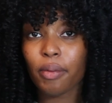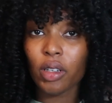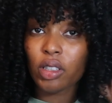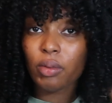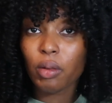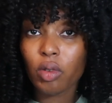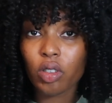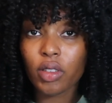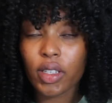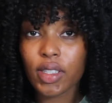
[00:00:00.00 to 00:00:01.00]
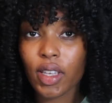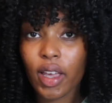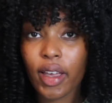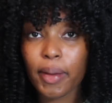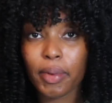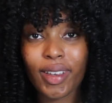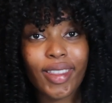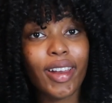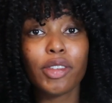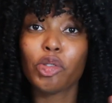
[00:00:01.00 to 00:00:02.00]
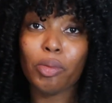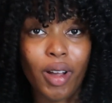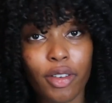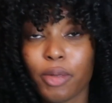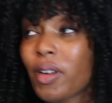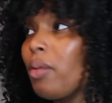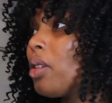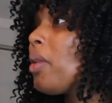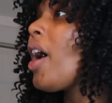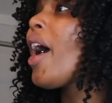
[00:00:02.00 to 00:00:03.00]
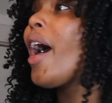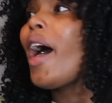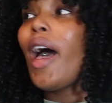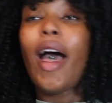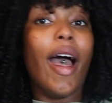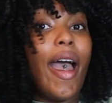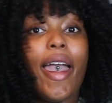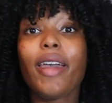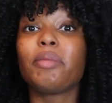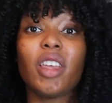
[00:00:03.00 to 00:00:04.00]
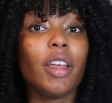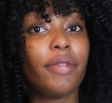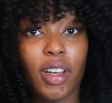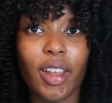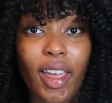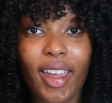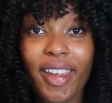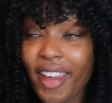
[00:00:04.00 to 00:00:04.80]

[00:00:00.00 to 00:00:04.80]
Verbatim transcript: from a little bit more on this side, but that is tomorrow's problem. And done for the day.